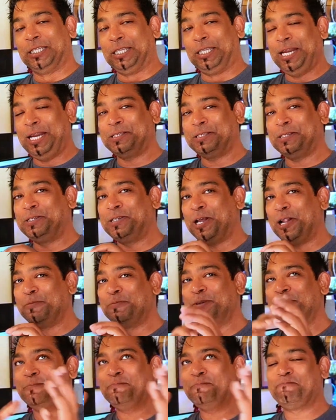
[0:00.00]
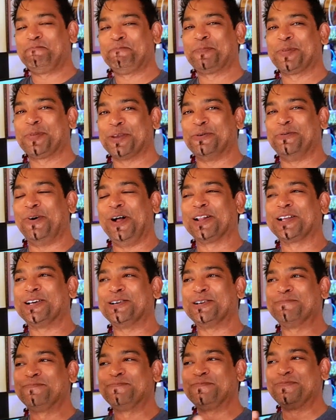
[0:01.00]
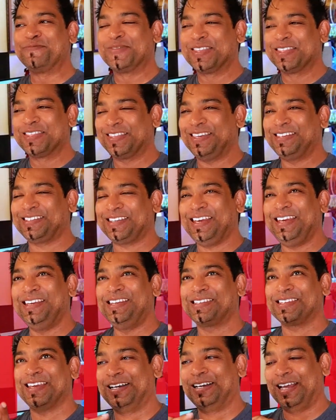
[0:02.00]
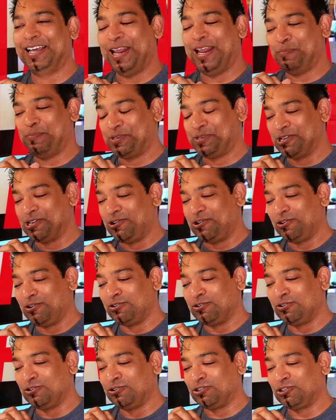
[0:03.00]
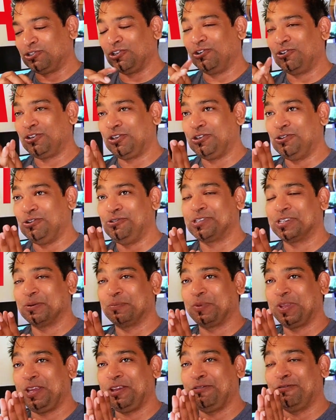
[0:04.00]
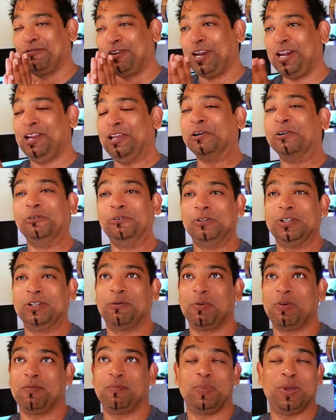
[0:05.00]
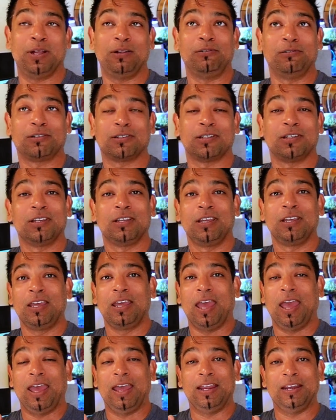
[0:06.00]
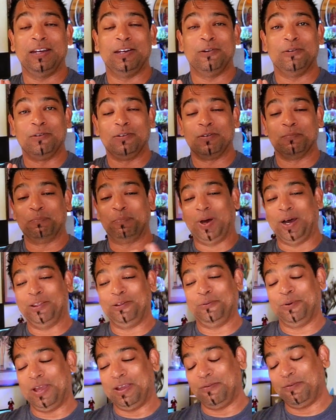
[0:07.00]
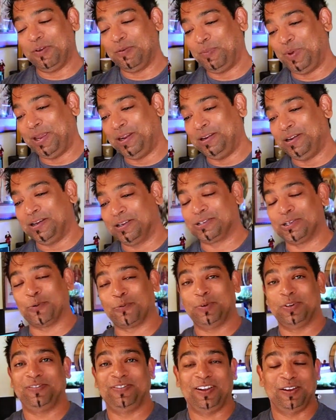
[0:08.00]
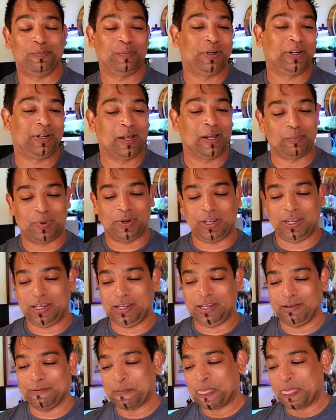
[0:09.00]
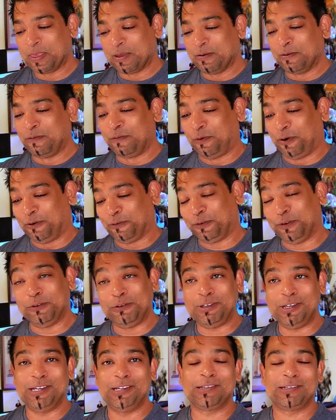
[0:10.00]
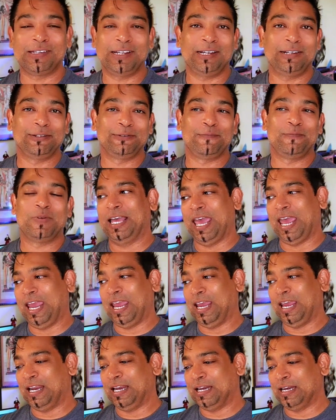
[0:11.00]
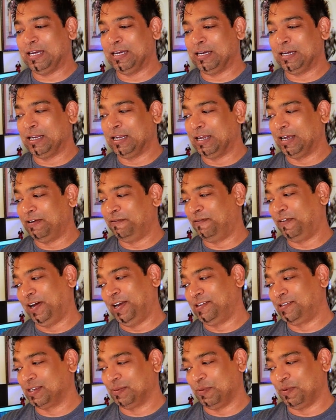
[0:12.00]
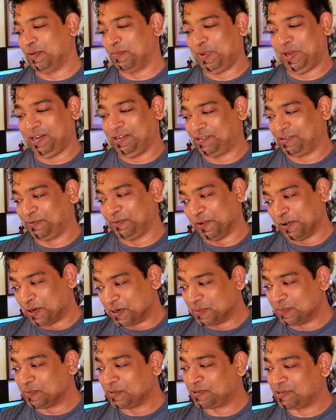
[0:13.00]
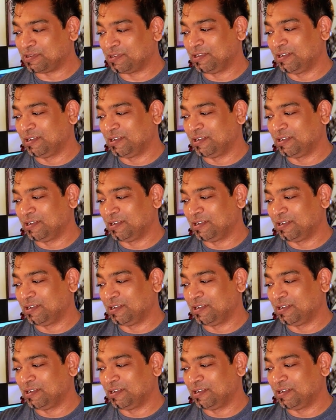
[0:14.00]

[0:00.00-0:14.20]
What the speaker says: Ladies and gentlemen, welcome. This is an episode to show you something really cool that we built. And by the way, we've been a software development company for a few years now and advise some of the biggest firms